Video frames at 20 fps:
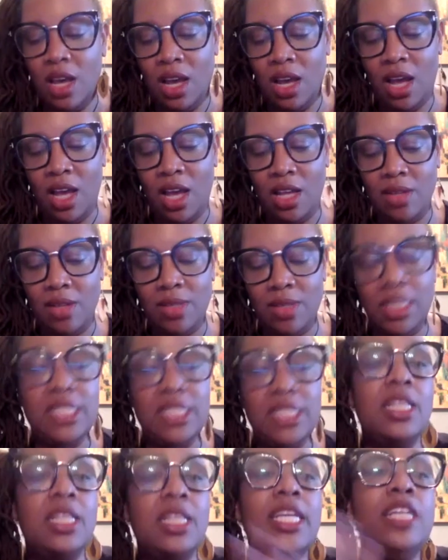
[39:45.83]
um,
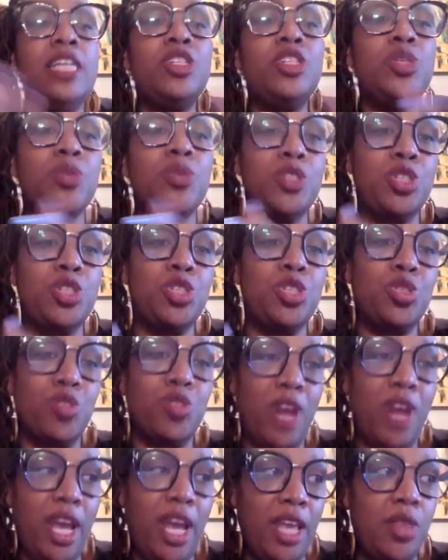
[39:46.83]
lead you
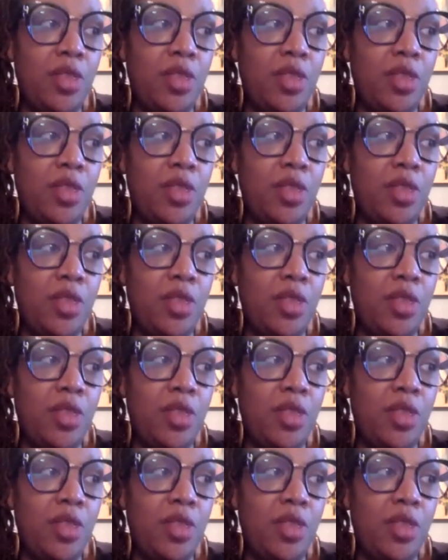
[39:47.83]
astray.